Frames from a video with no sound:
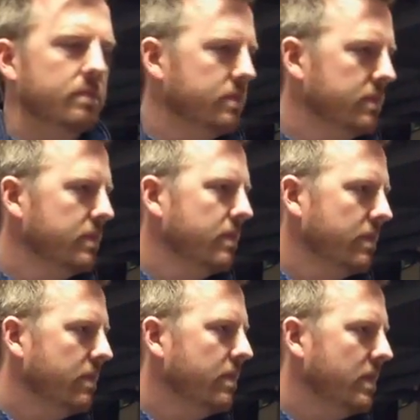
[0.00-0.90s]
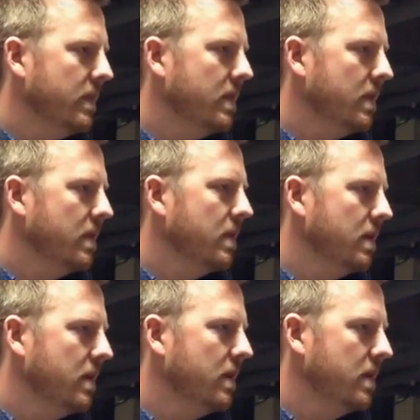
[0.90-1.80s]

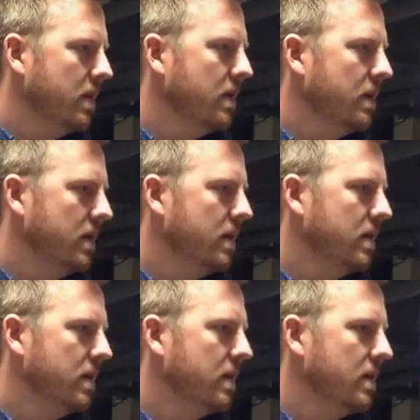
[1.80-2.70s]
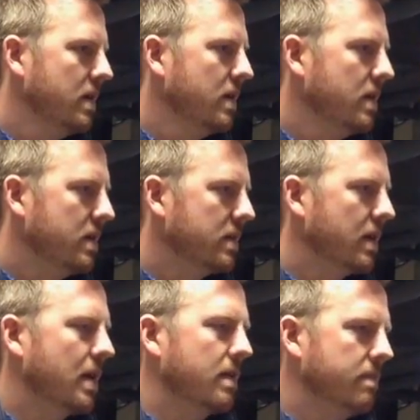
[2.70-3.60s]

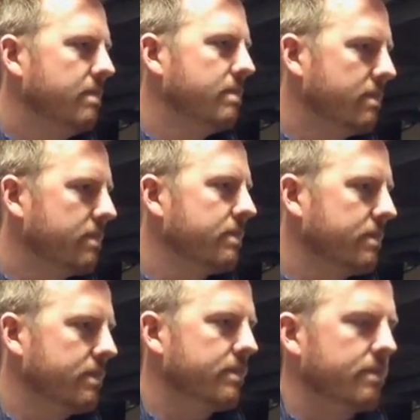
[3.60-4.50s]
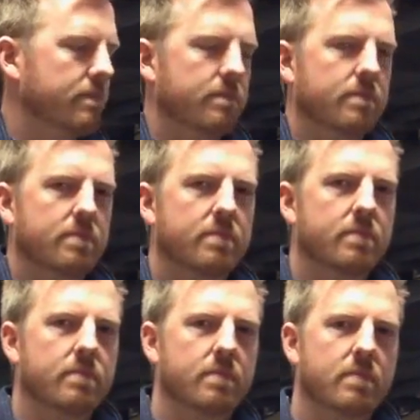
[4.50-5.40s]

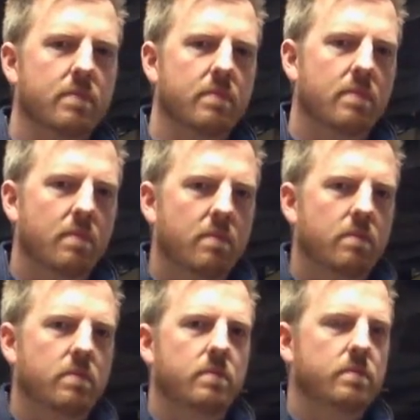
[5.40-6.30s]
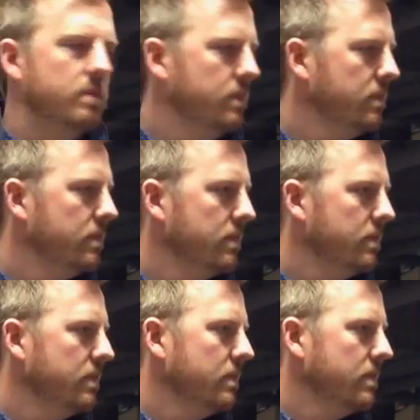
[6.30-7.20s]

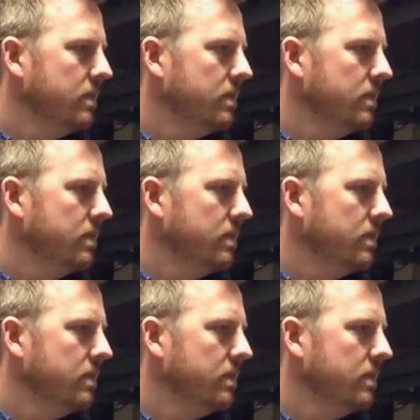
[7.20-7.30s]
(silent)